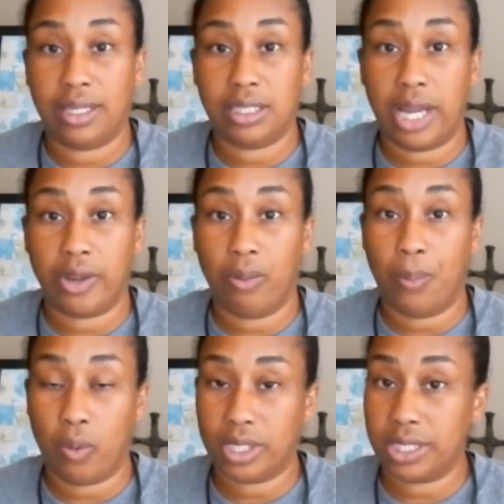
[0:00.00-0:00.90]
and Dial
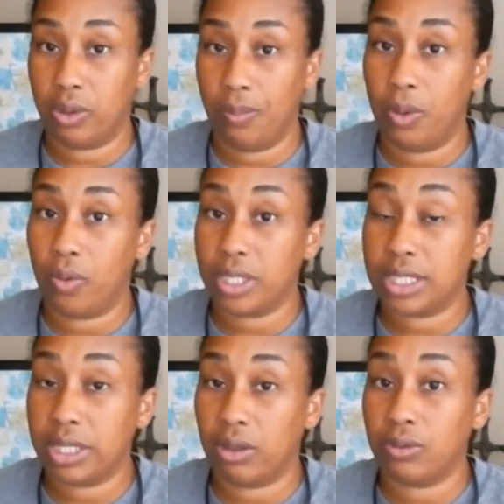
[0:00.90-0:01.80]
Bar Soap on
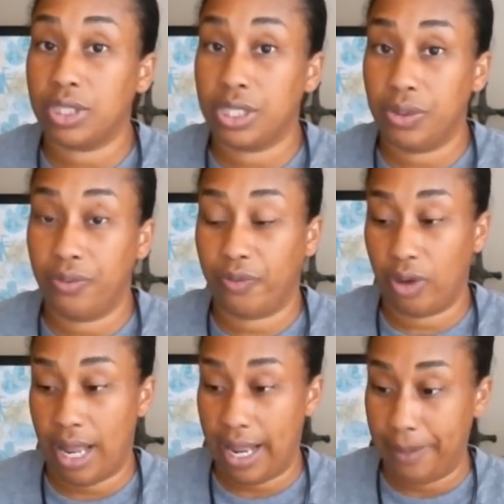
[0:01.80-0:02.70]
sale 2
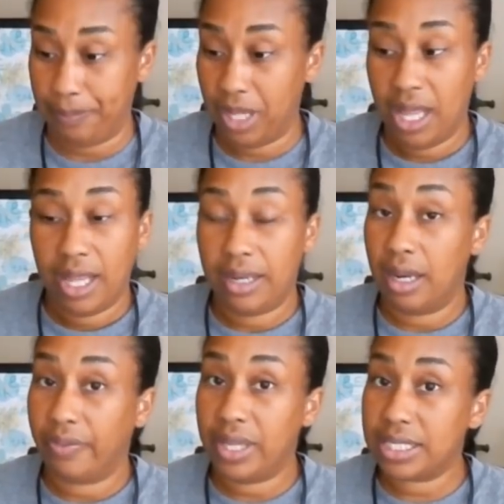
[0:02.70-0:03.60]
for $8.
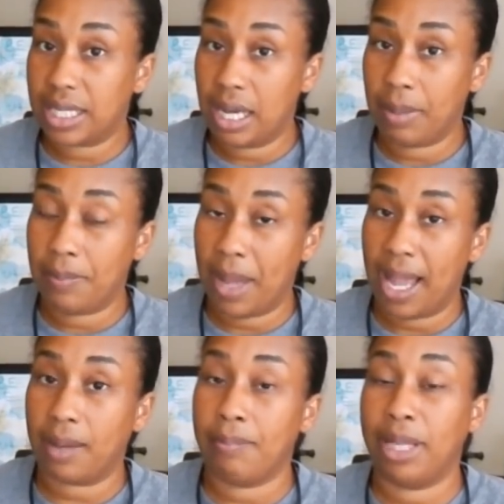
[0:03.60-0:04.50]
Nothing's coming
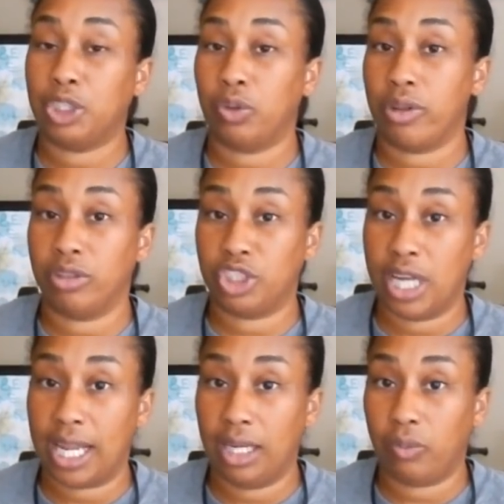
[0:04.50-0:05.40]
back. Make sure you're
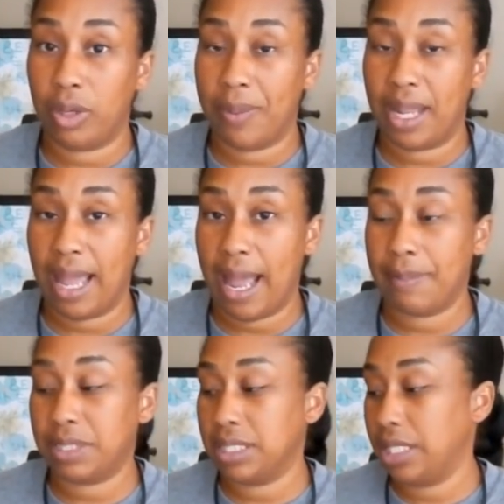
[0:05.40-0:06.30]
checking the rebate
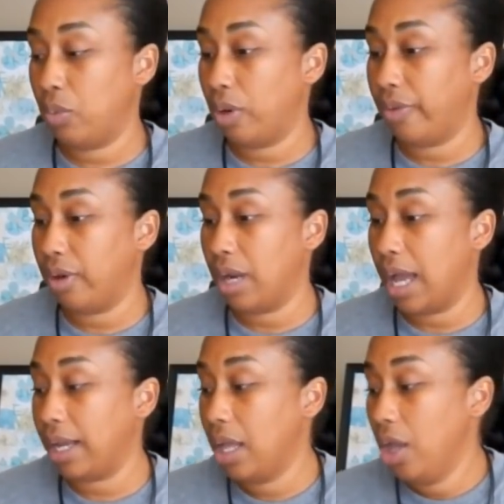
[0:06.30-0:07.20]
apps to see whether or
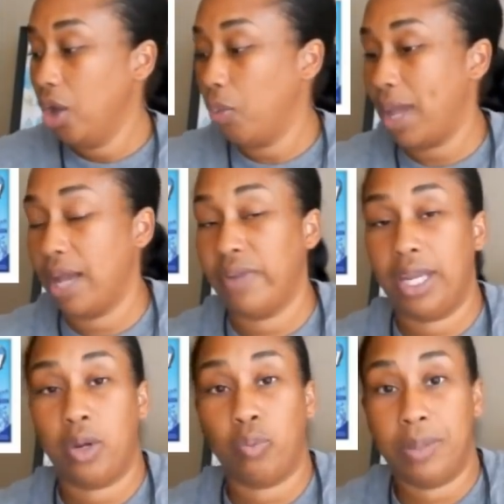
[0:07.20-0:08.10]
not we have
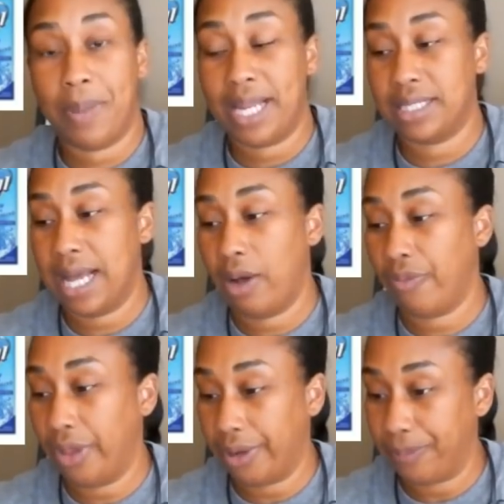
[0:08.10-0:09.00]
any rebates
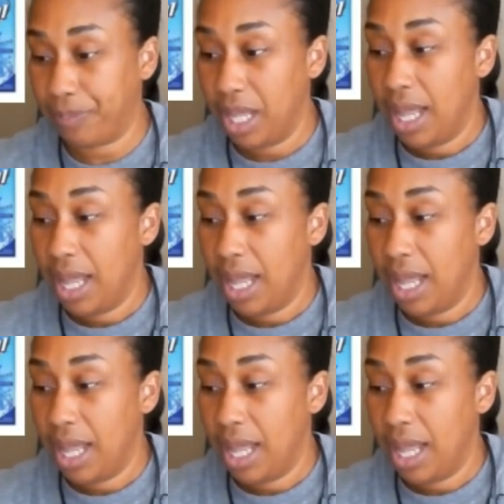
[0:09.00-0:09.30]
out there.